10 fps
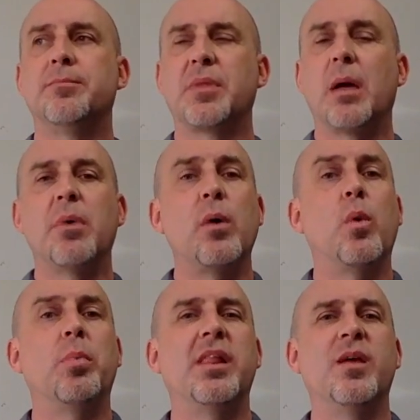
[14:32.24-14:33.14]
I will
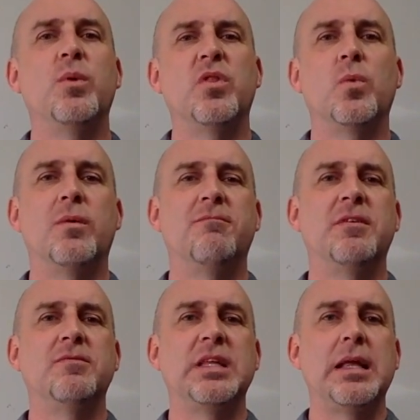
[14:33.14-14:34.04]
play with you in
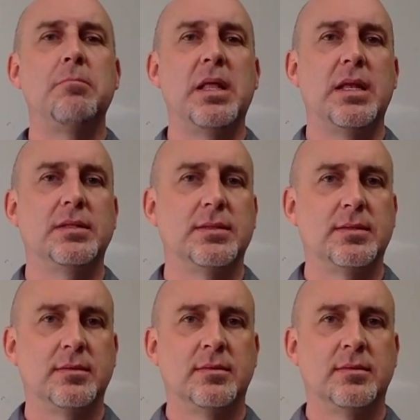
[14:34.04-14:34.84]
15 minutes.